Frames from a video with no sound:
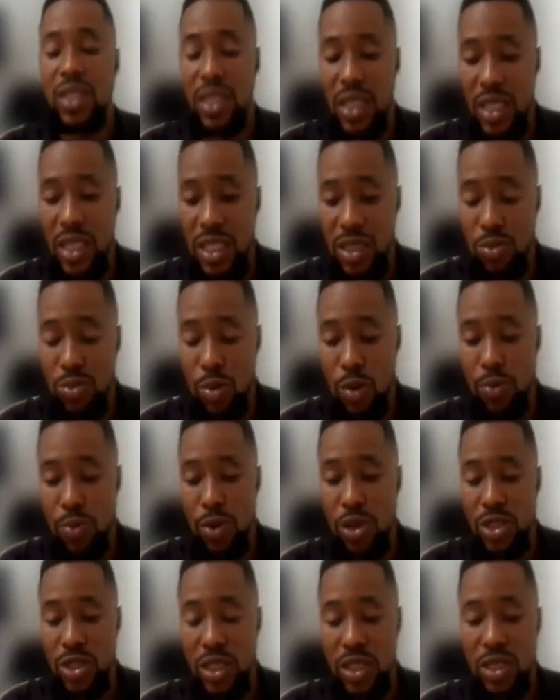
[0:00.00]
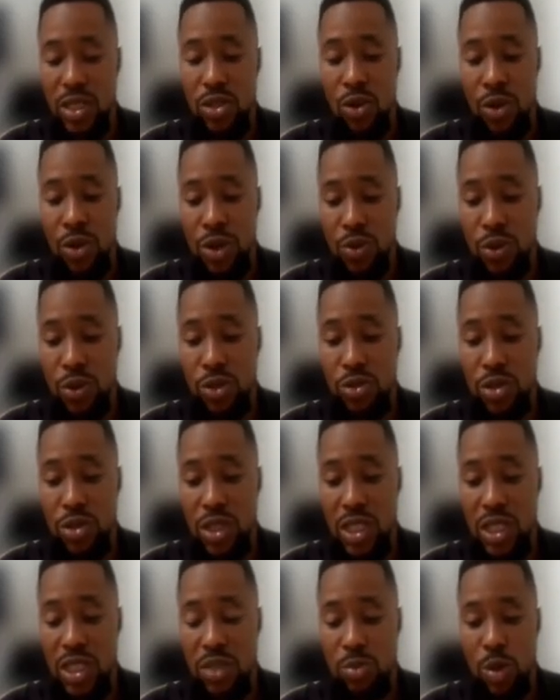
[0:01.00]
3 small boxes or equal to
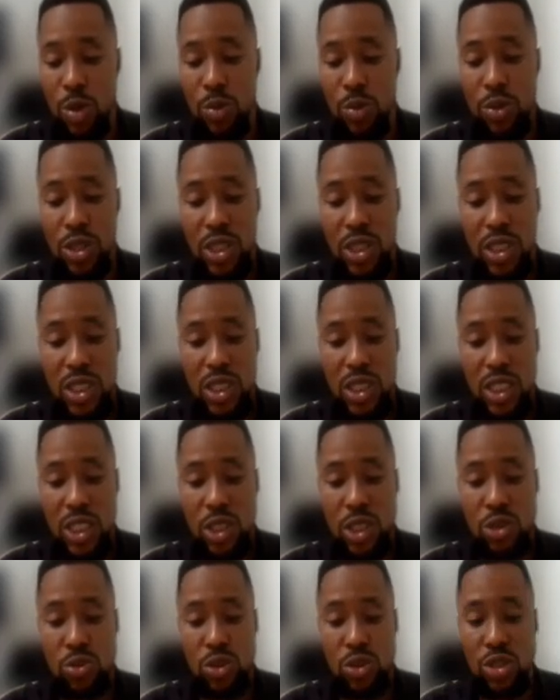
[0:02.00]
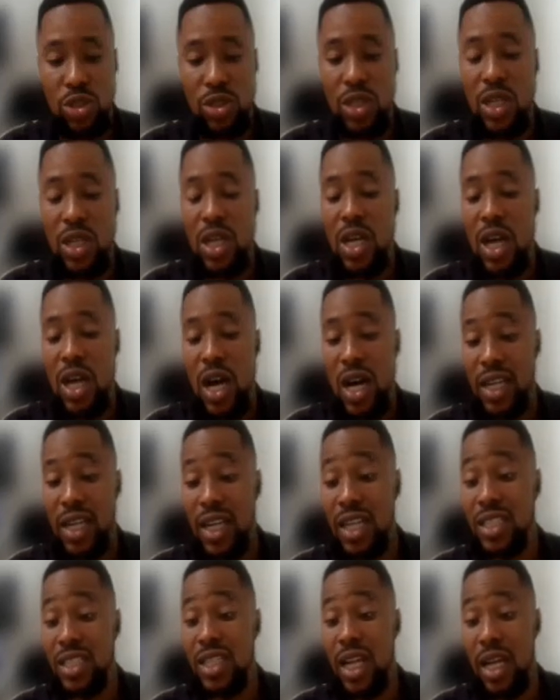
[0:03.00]
3 small boxes in this situation, and
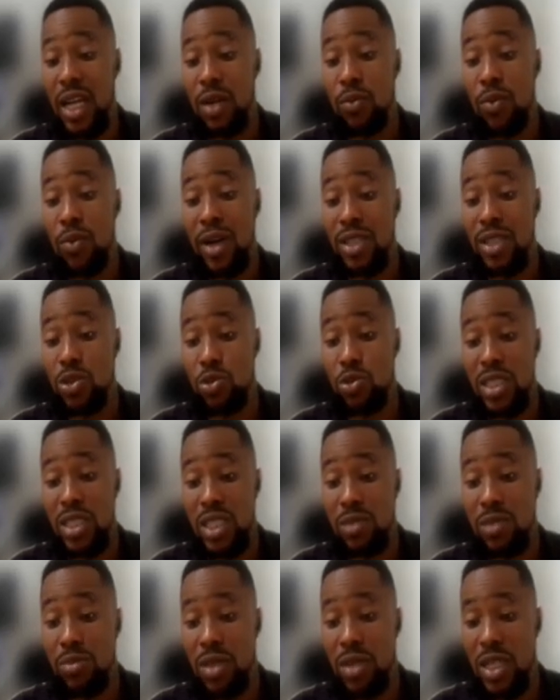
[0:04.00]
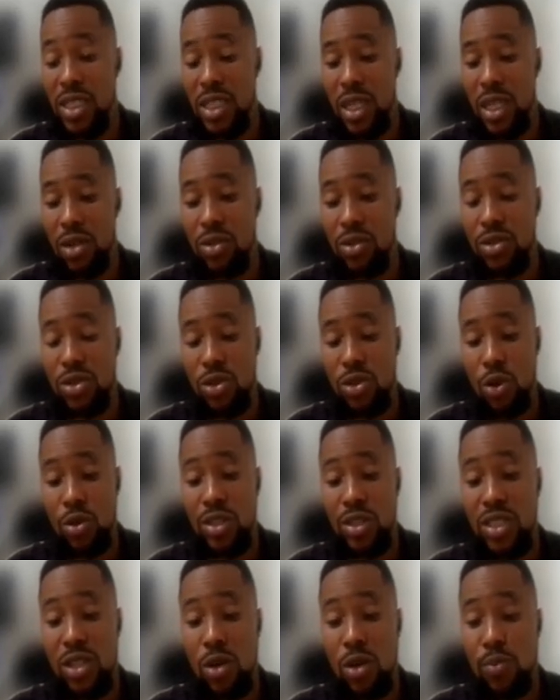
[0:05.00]
that is like 120 milliseconds or
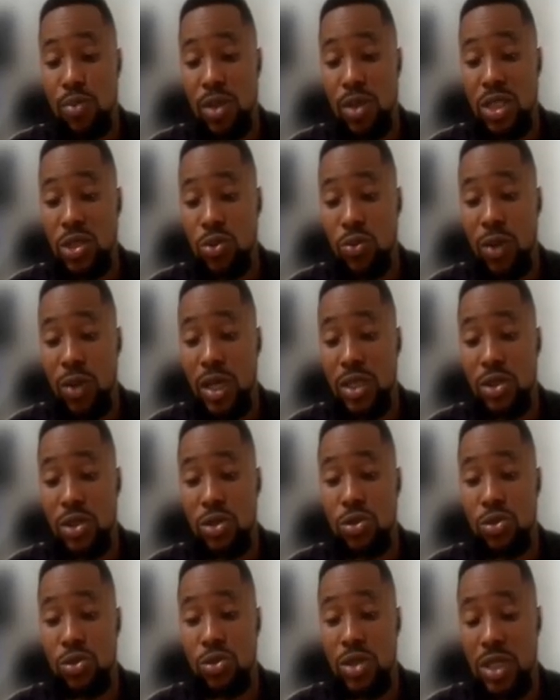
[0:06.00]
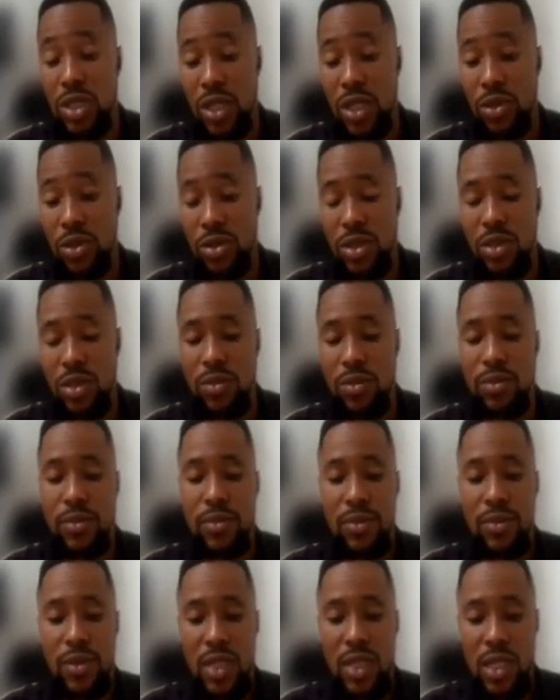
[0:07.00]
0.12 seconds.
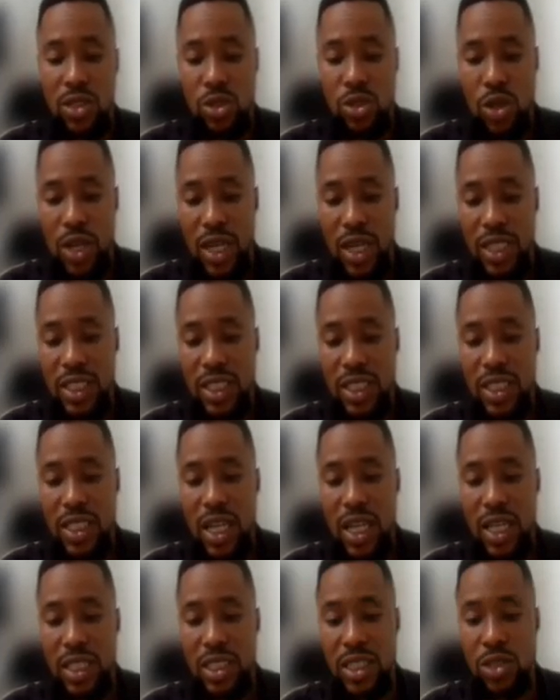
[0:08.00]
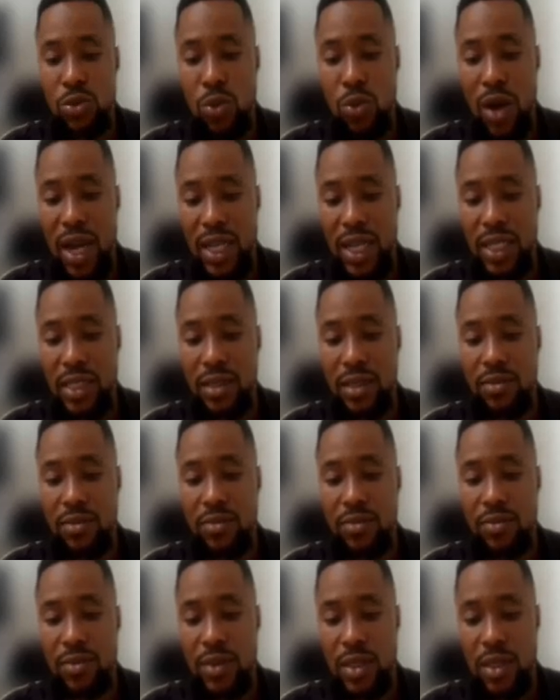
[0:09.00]
So you can see that it is wide.
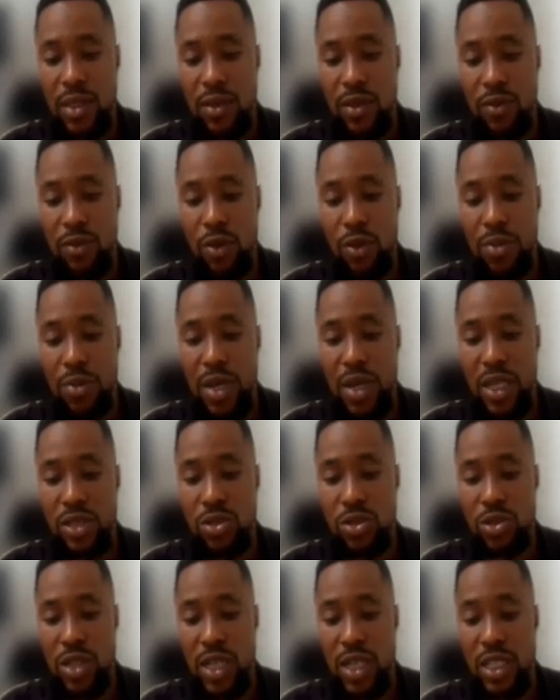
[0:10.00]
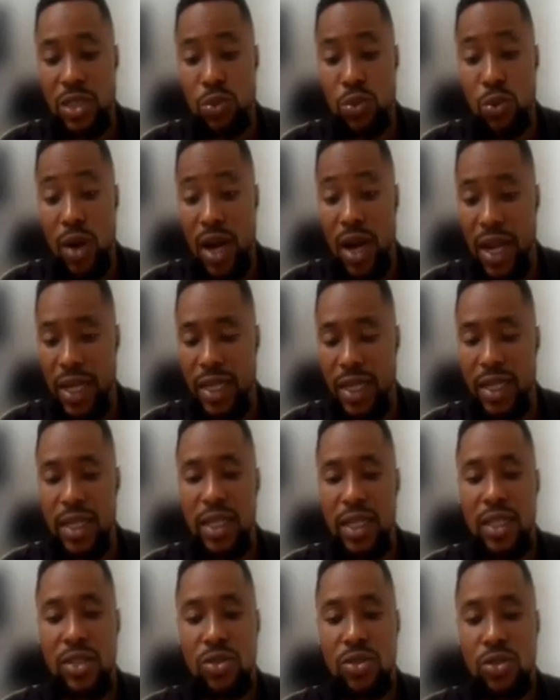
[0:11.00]
From here to here is wide.
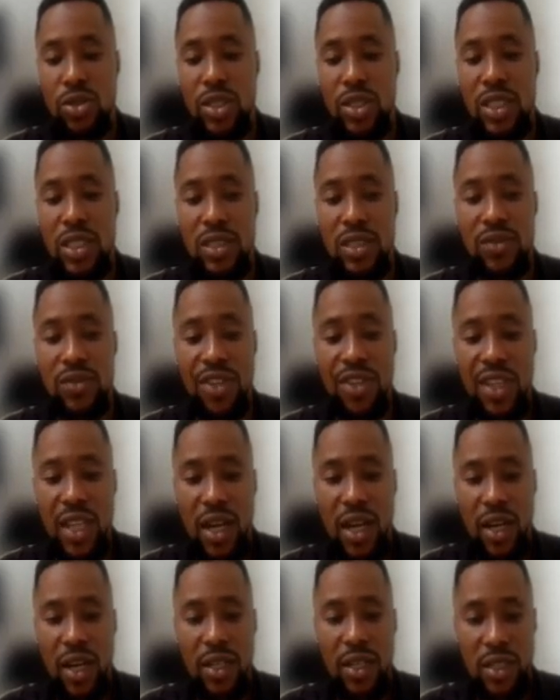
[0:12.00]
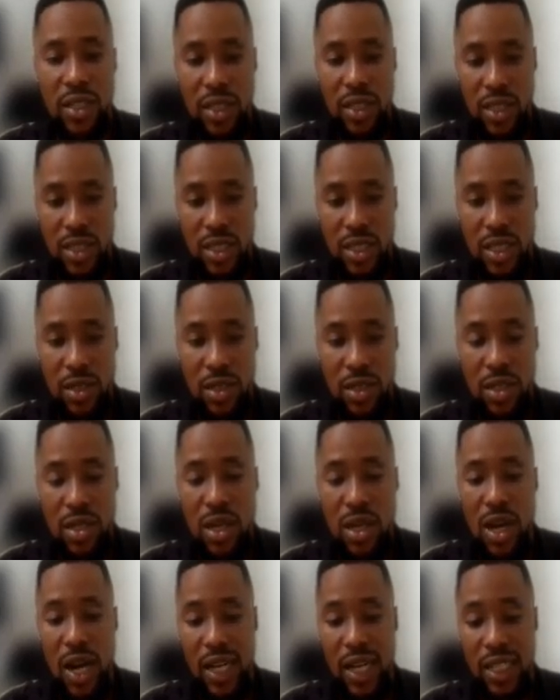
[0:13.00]
So this is VTAC. It's still
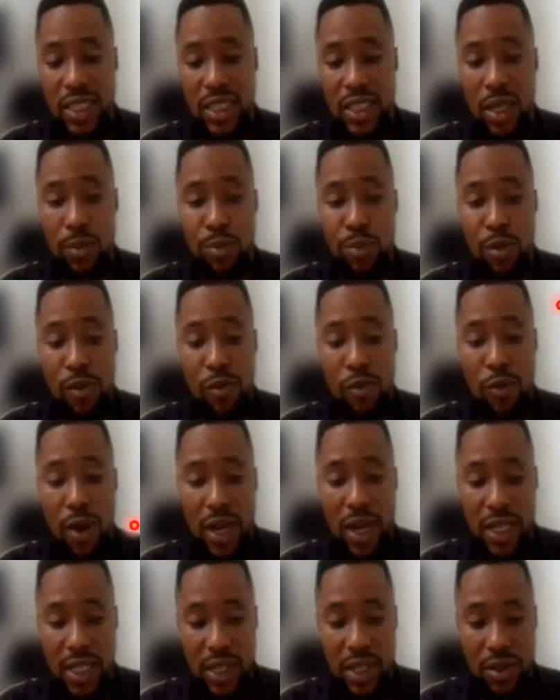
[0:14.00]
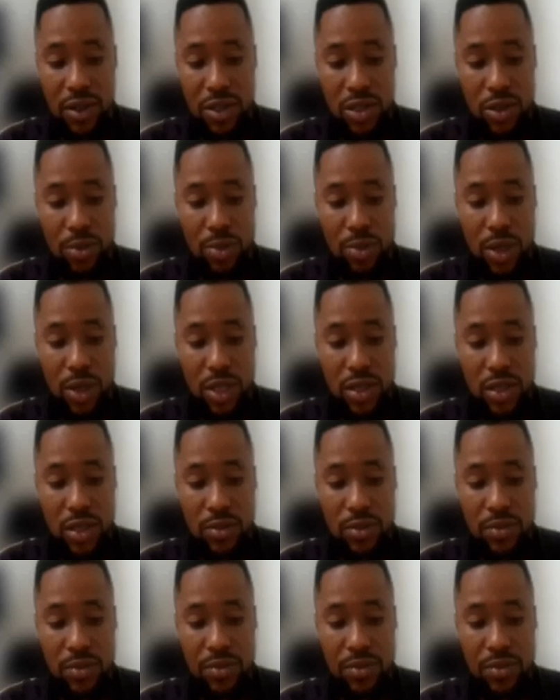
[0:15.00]
an example of wide KRS complex.